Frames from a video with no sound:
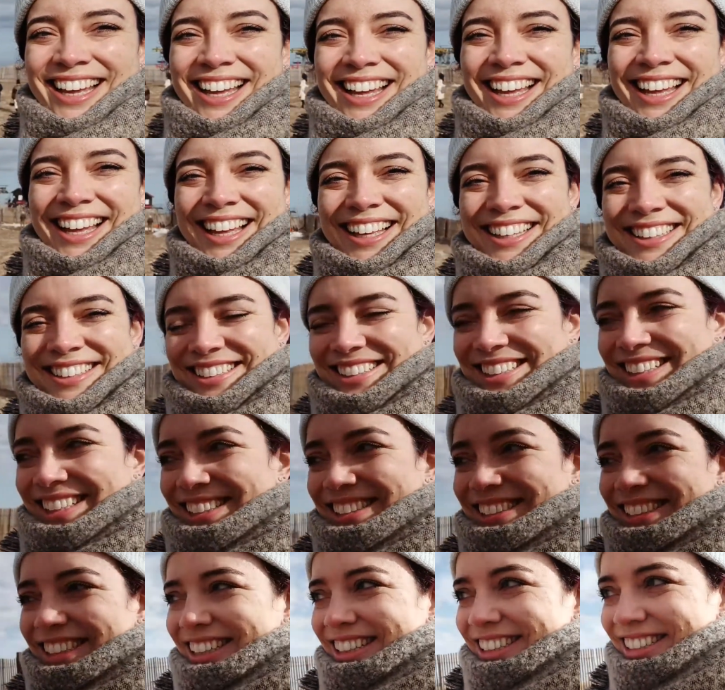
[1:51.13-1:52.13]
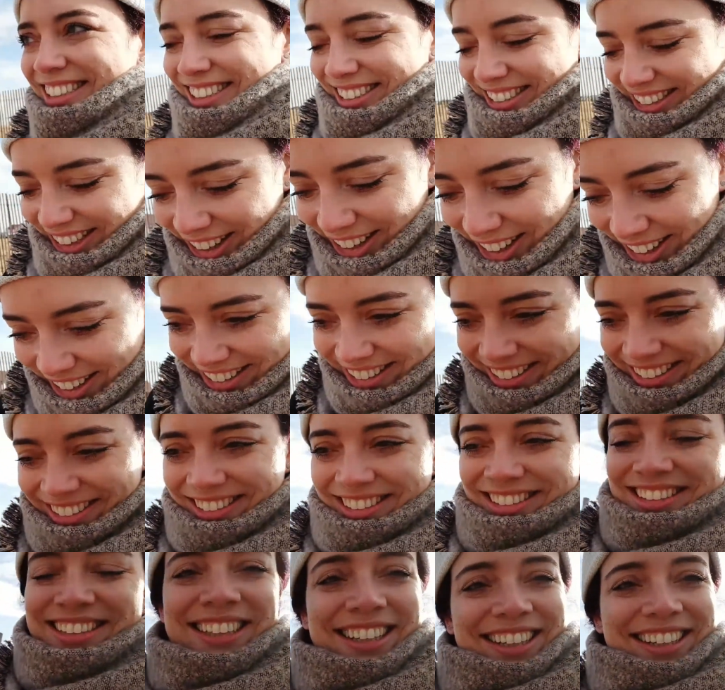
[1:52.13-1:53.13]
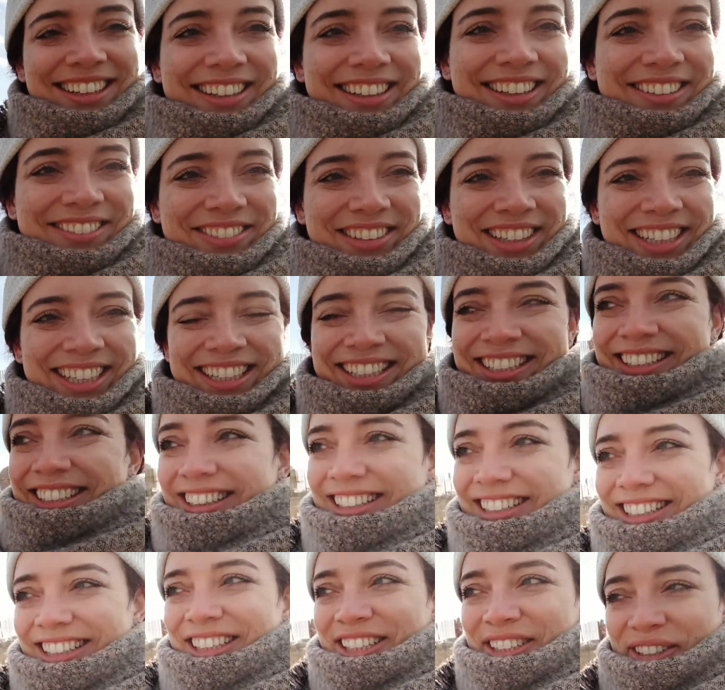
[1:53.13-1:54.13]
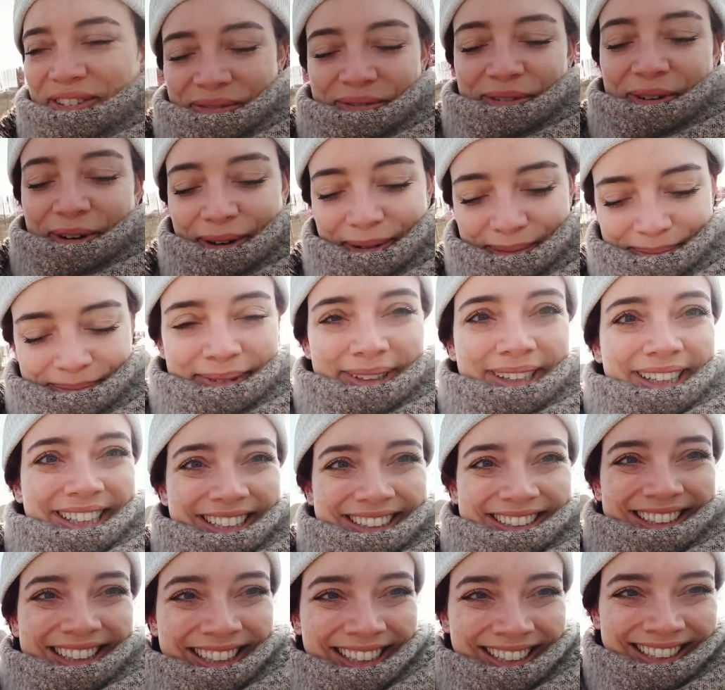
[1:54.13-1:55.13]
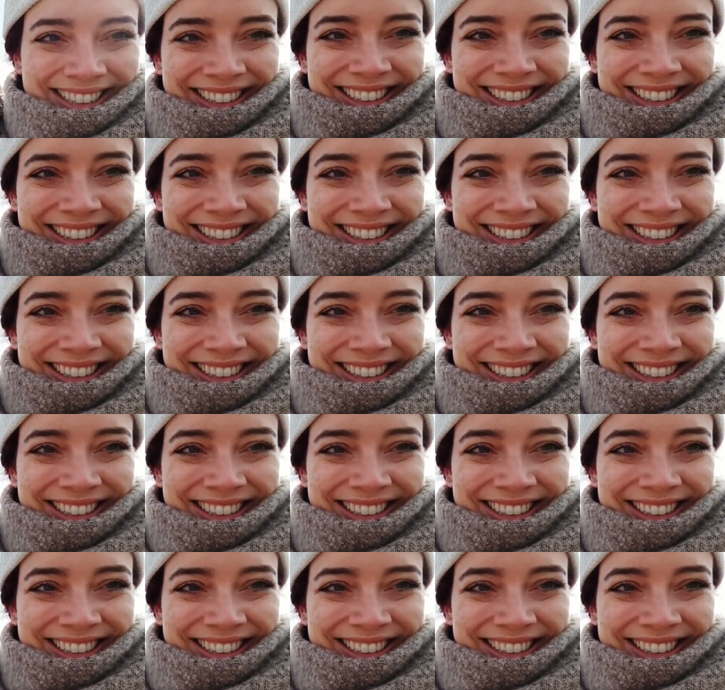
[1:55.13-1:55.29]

And this is on living in a warm place.